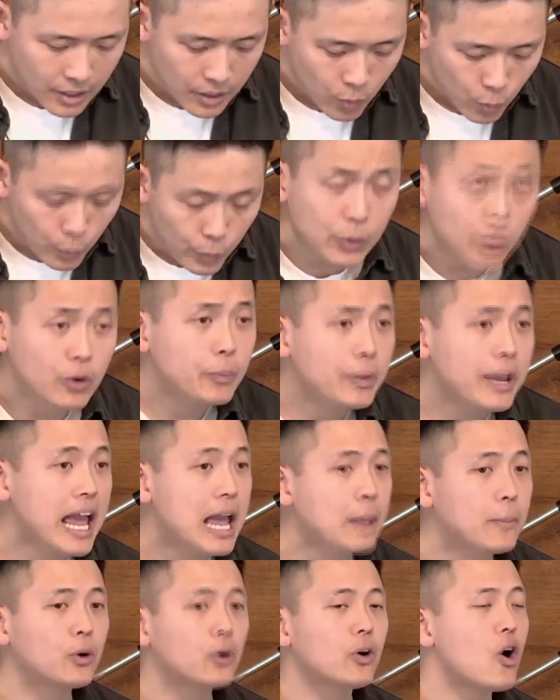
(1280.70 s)
We would be
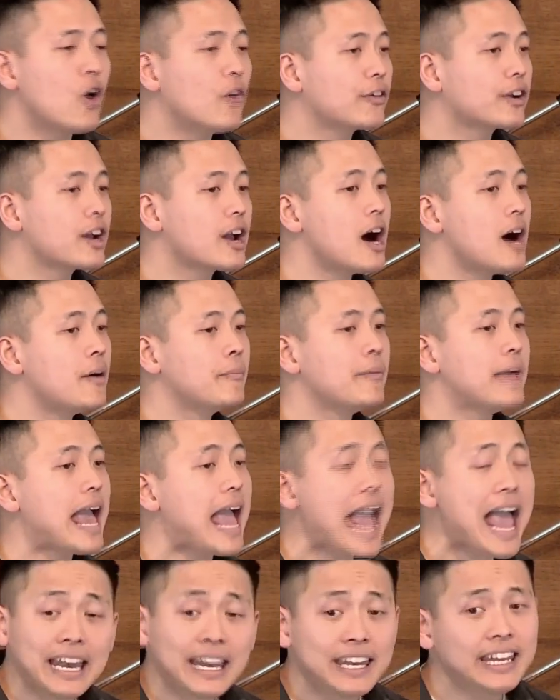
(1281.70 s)
able to overcome
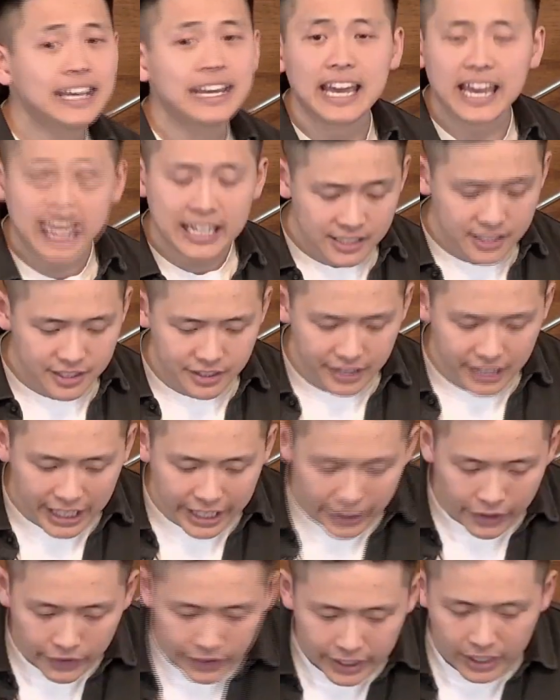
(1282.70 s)
any
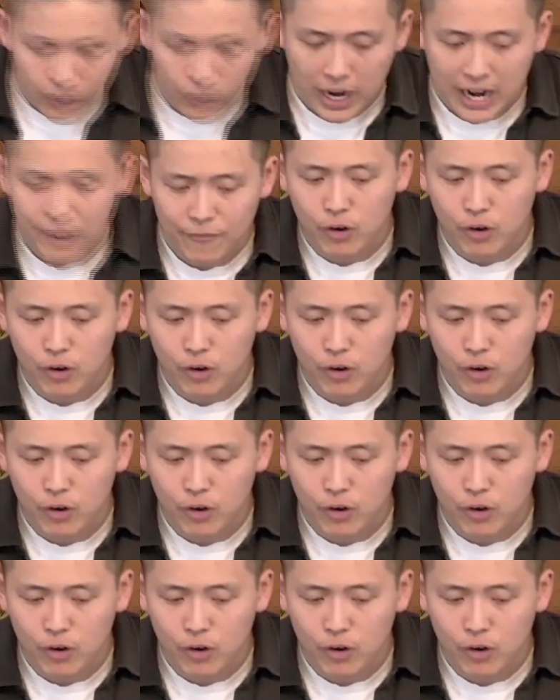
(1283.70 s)
insecurity, right?